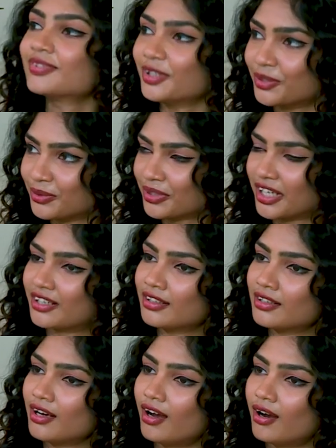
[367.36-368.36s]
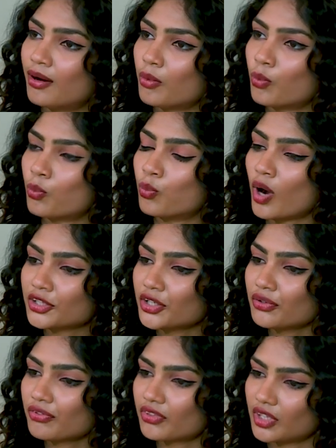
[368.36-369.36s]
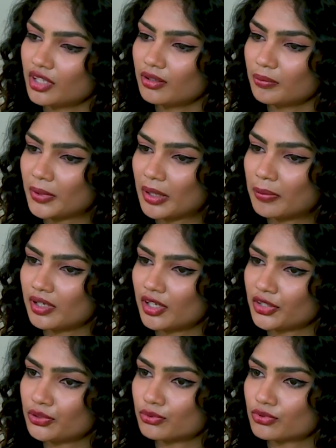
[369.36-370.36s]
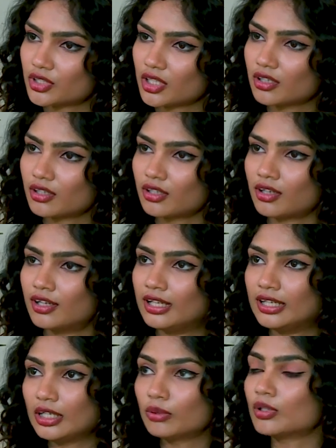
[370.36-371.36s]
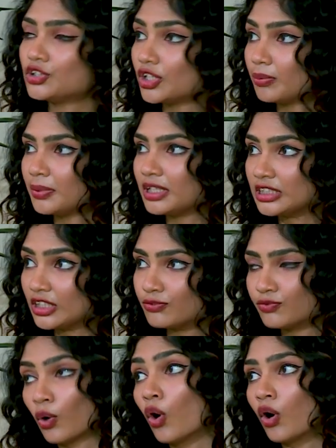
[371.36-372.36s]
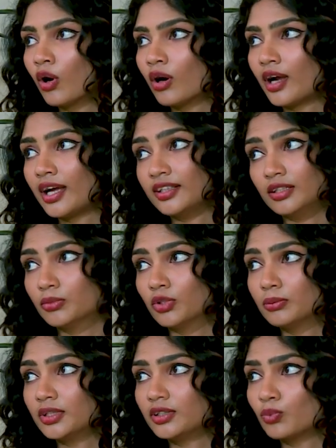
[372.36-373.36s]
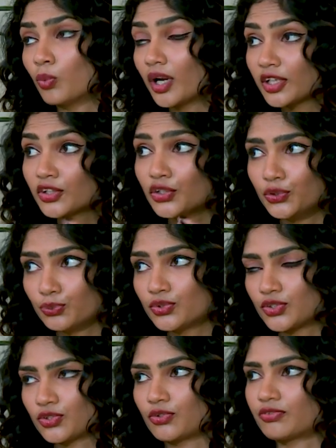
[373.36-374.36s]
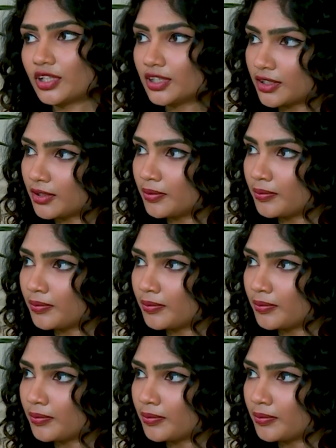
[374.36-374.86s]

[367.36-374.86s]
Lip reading: Okay. What do you think people are using LinguaGPT for at the moment? What are the uses of it?